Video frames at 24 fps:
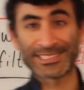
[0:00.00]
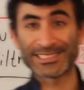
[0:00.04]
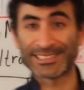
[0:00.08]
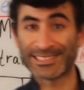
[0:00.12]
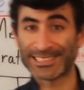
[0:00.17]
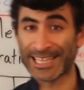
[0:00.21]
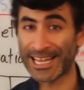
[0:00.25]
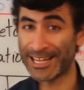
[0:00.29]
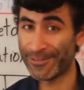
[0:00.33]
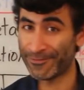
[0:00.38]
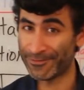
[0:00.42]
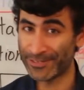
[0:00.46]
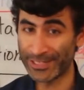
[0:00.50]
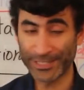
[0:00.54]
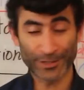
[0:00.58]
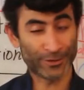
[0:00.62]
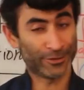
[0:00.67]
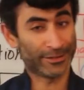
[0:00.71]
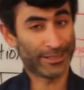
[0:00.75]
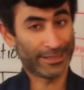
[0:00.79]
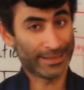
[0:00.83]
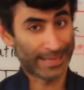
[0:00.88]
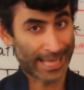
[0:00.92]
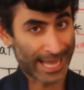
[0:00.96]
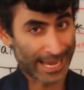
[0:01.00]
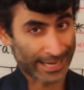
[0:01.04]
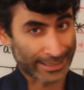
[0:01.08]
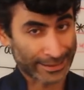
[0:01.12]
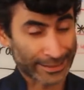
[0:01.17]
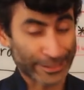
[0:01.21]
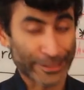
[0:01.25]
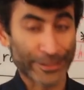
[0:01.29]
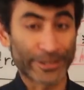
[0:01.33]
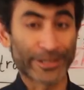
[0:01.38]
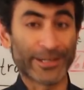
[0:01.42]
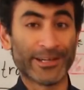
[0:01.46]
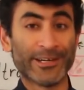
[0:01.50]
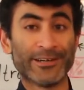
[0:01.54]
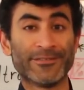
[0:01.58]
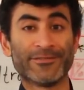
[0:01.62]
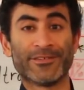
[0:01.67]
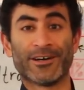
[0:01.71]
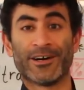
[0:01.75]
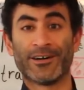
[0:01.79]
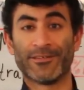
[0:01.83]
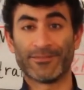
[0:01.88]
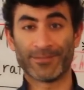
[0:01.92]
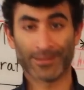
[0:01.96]
the safety or the lack
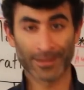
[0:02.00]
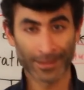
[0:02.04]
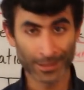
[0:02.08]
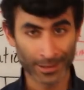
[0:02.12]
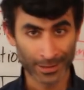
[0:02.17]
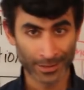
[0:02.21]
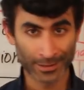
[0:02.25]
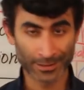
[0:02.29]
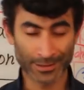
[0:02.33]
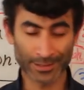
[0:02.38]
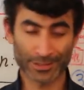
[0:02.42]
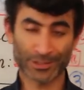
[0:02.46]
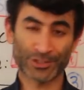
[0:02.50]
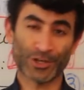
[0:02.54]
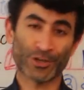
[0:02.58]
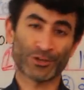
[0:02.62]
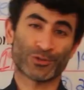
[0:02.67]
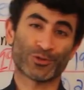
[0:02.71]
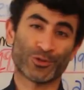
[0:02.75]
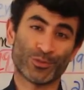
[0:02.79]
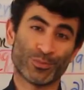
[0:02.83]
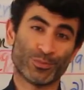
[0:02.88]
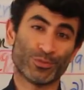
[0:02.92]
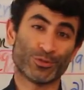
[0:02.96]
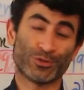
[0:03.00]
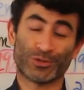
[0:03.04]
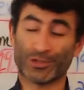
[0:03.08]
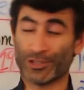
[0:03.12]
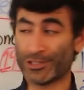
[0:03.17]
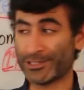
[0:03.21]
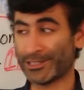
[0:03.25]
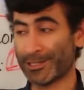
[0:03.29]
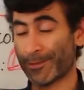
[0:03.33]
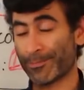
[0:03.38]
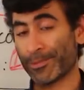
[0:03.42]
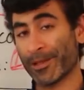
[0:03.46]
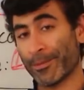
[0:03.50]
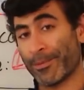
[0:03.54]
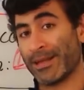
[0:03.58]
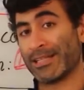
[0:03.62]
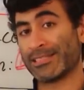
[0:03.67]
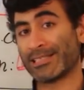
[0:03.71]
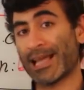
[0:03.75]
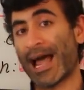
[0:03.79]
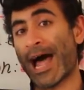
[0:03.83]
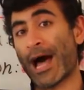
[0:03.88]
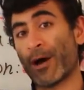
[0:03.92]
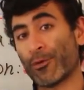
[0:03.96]
thereof of testosterone booster
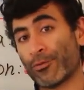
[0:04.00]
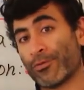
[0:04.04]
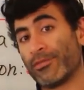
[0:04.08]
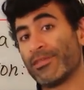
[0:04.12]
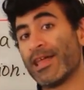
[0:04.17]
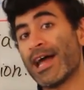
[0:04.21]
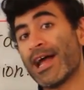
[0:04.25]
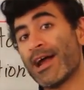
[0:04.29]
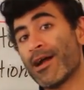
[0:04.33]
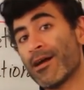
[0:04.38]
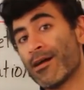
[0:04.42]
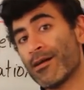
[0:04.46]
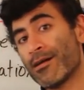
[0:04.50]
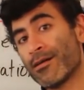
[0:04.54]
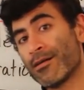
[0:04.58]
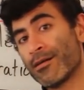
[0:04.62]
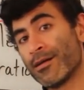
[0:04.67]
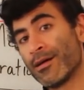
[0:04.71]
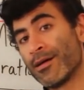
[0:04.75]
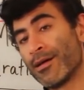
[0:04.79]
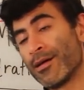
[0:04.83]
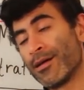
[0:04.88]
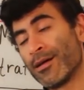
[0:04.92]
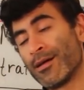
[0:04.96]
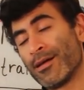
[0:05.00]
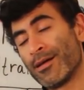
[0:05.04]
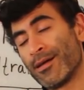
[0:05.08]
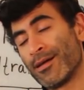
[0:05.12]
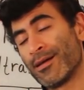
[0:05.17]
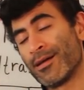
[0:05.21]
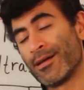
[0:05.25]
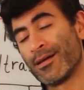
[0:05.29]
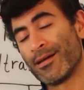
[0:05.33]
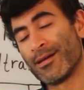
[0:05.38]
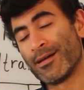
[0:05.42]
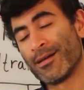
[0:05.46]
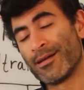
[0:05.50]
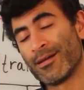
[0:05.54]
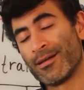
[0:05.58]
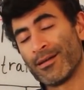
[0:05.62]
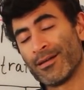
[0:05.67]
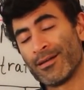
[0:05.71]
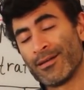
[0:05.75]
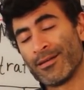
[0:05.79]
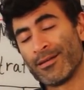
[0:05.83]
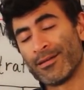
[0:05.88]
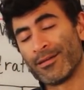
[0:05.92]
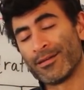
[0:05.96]
supplements out there.
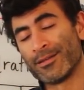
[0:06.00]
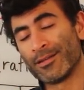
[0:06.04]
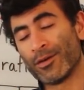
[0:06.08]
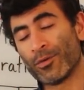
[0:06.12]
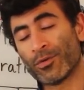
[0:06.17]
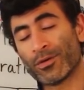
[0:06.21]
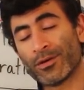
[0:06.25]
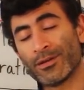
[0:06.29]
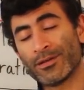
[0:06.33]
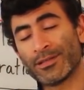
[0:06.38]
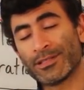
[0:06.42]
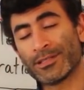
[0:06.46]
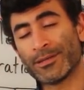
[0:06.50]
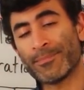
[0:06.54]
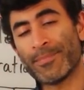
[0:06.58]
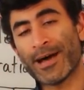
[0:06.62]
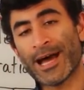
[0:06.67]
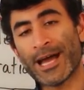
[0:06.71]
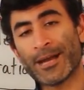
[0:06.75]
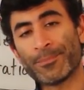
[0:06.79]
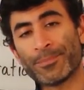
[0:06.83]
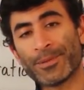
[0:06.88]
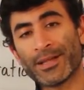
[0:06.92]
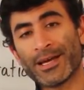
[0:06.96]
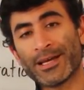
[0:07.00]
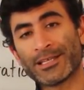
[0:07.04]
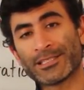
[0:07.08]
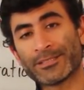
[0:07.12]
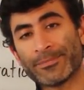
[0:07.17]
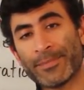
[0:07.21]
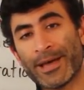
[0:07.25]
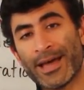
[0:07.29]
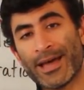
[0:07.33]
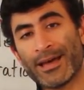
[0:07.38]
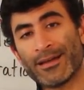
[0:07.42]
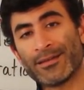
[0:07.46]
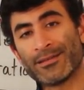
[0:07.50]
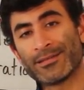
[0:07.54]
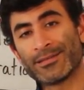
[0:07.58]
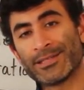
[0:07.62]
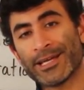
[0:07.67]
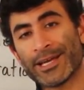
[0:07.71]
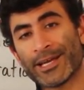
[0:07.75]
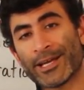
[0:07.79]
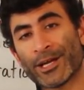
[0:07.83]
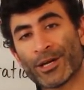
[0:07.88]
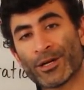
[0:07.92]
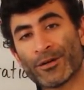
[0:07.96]
The world is a bad place, man.
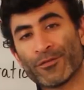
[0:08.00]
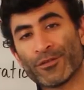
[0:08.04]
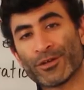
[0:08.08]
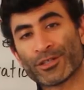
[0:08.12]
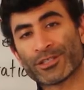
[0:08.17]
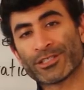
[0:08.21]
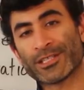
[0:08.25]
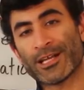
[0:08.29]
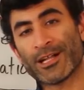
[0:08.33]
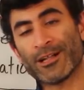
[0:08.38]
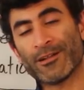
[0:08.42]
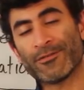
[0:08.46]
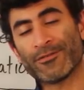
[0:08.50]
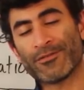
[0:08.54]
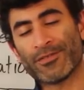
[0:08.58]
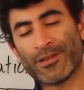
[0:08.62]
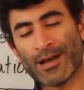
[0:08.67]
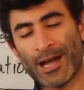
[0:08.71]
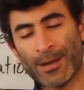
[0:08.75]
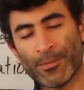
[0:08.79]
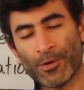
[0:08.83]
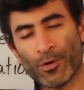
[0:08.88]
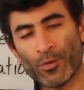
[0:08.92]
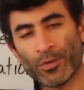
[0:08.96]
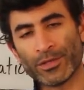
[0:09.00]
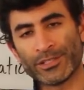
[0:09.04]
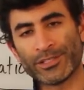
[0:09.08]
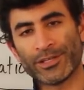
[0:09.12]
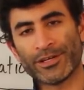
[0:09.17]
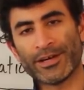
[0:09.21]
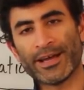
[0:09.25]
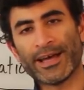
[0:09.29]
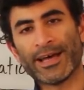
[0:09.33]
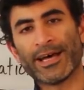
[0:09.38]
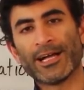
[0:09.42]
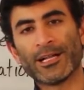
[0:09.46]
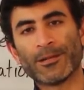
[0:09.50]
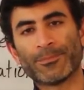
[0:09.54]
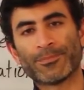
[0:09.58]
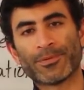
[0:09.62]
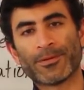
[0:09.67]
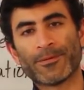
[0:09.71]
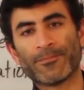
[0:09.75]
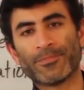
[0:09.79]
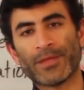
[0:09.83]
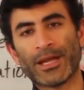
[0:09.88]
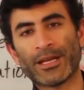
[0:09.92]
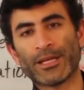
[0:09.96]
Take care of yourself. I'm always here to
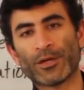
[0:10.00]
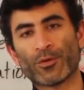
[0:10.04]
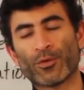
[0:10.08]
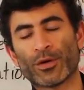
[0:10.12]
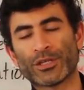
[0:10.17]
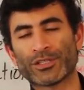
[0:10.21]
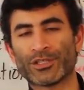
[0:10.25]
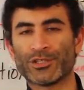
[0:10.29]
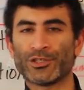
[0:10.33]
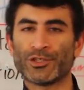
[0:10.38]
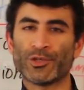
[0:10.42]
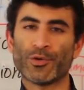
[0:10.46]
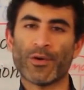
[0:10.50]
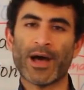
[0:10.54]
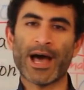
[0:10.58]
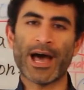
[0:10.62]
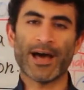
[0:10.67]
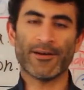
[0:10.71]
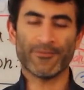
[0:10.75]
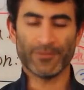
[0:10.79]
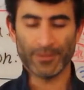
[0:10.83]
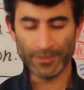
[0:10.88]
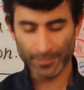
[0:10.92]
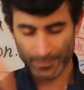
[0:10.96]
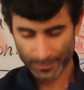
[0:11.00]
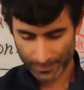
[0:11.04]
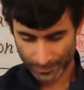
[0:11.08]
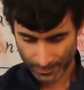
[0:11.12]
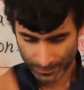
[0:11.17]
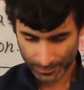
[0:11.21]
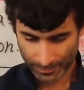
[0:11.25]
help. Any questions you have,